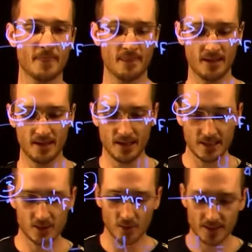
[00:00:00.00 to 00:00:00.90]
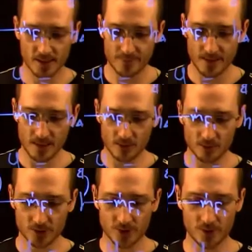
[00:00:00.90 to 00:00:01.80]
is going to be equal
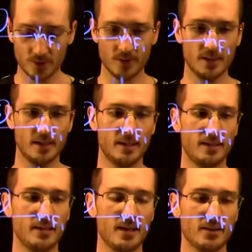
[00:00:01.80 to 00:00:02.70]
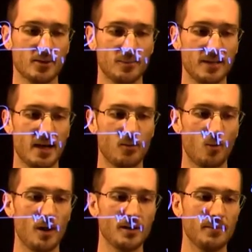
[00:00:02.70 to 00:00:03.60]
to the enthalpy at
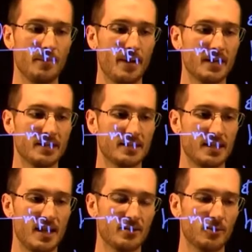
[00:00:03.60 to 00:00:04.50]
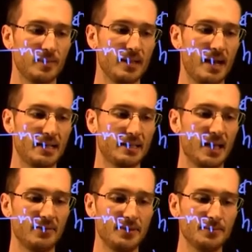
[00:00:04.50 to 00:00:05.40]
1 minus the enthalpy at 11
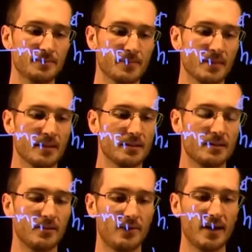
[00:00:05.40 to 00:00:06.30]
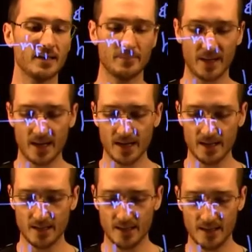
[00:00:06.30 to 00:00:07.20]
divided by
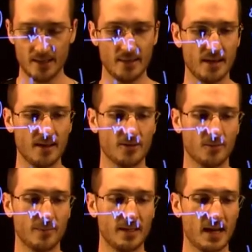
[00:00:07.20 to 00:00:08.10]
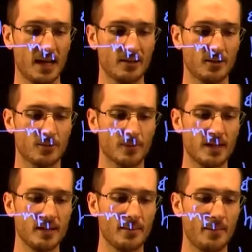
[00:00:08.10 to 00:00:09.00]
the enthalpy at 3
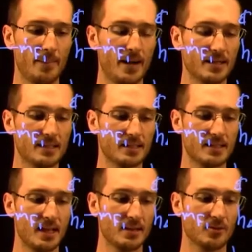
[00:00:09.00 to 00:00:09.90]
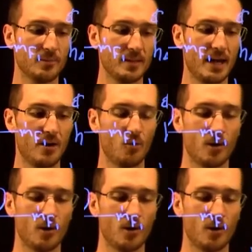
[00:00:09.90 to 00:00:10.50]
minus the enthalpy at 1.